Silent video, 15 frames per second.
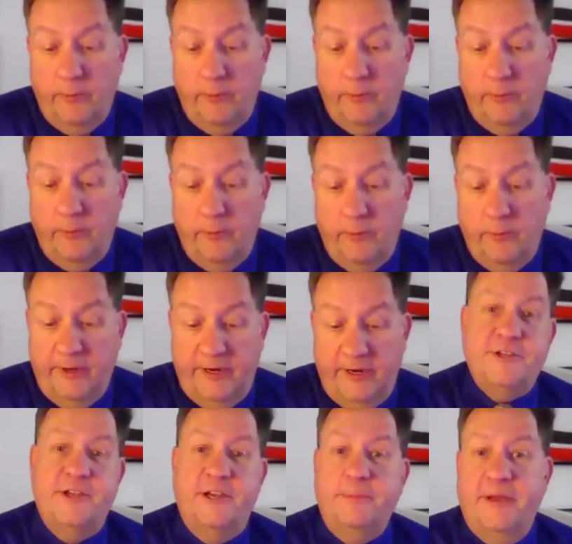whenever you talk
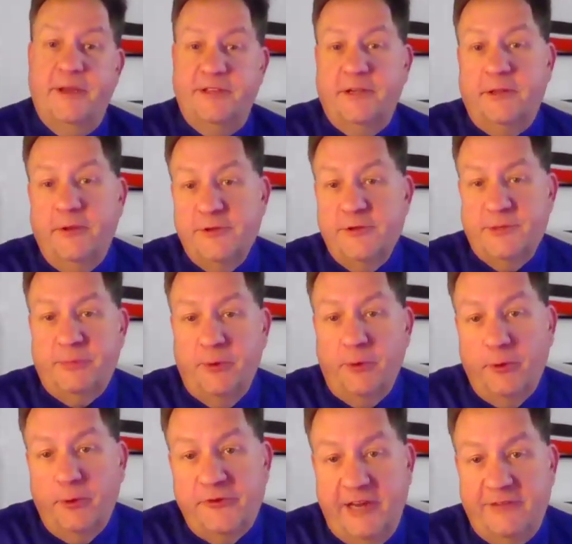about the close of
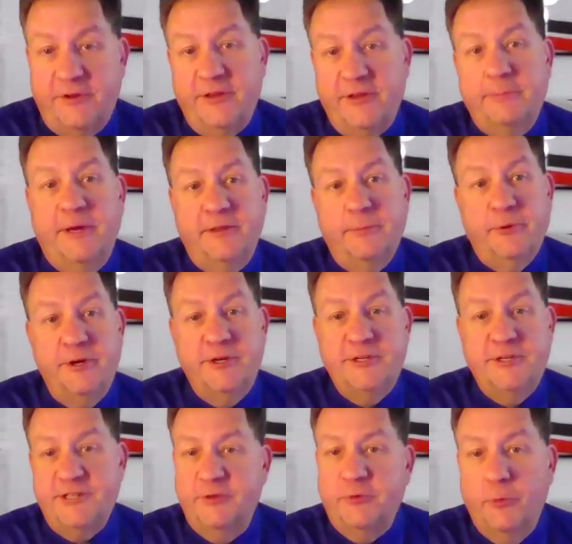polls, you have to think about the
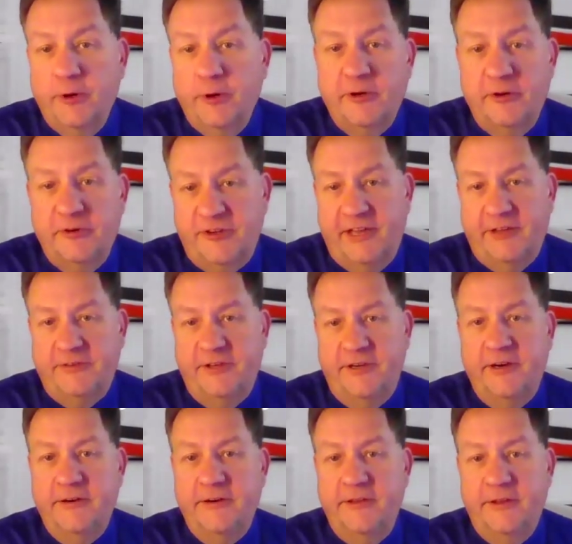precinct workers out
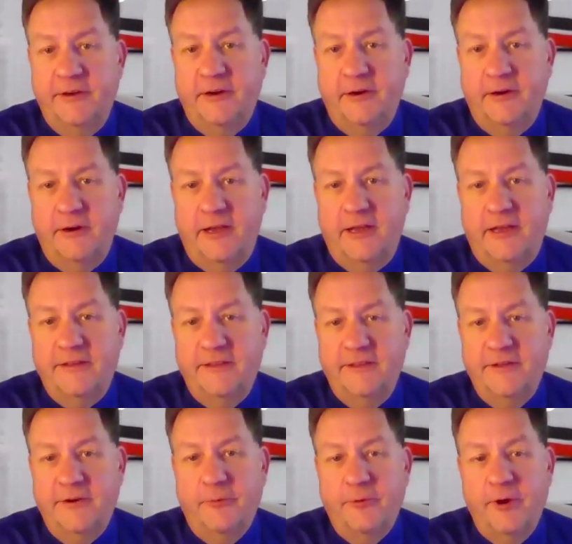there that are
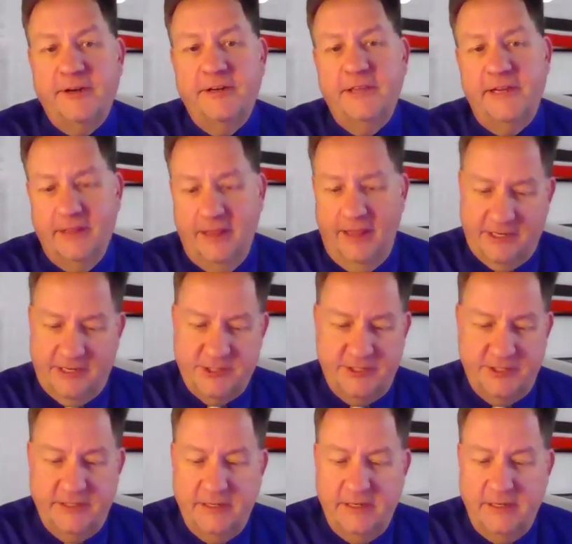running the
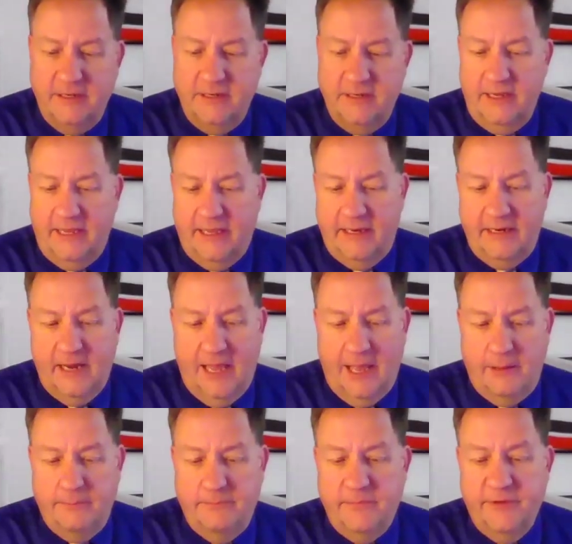election. And
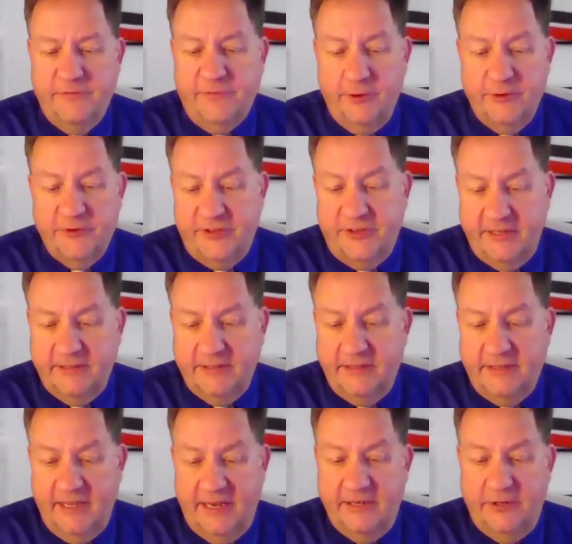the first thing
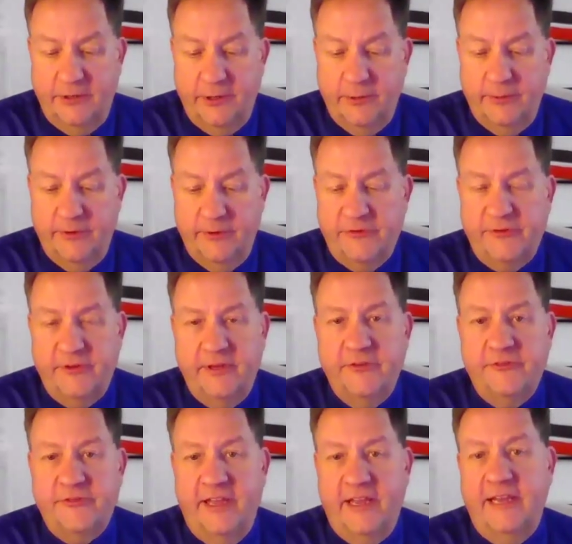that they do
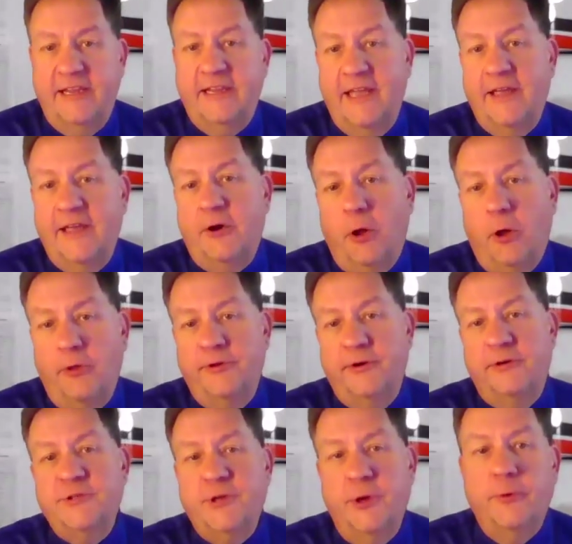is they get all
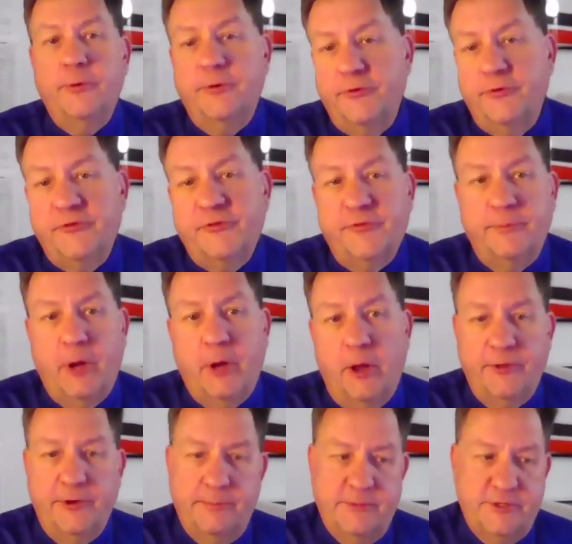their totals from
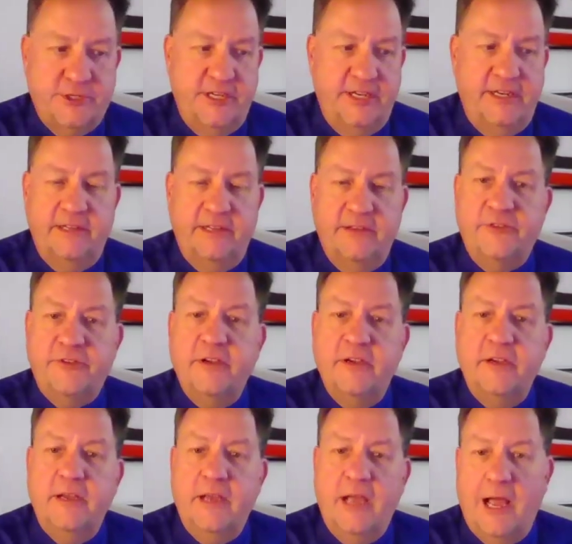all their machines.
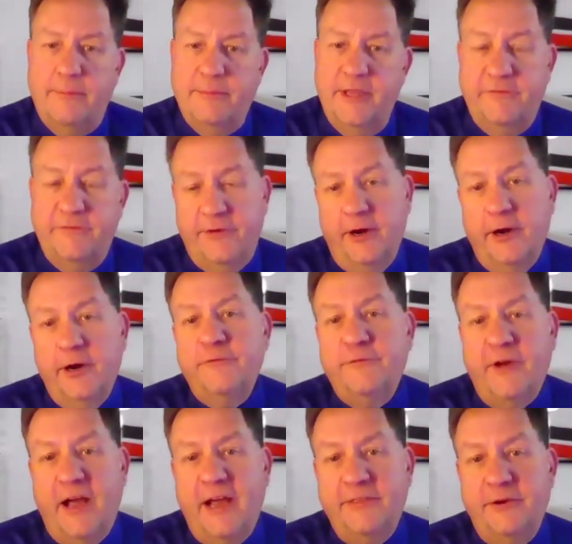They
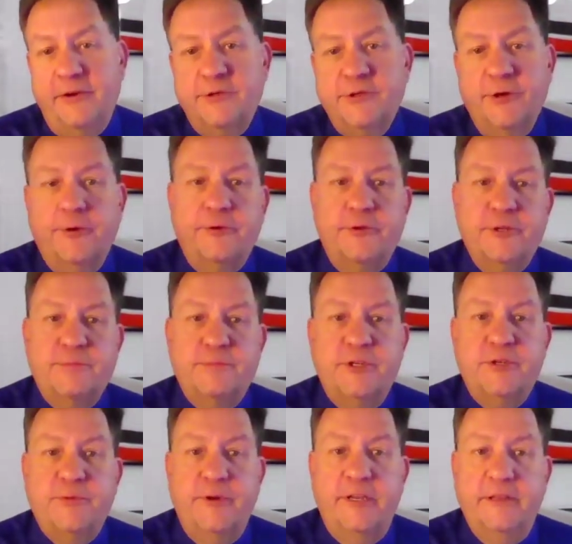verify their totals
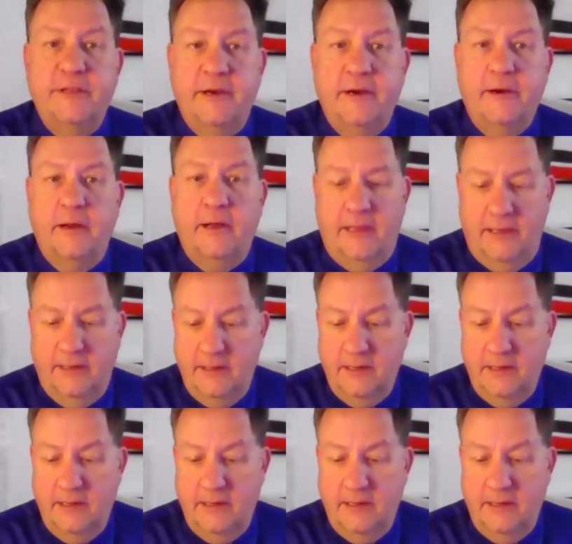between their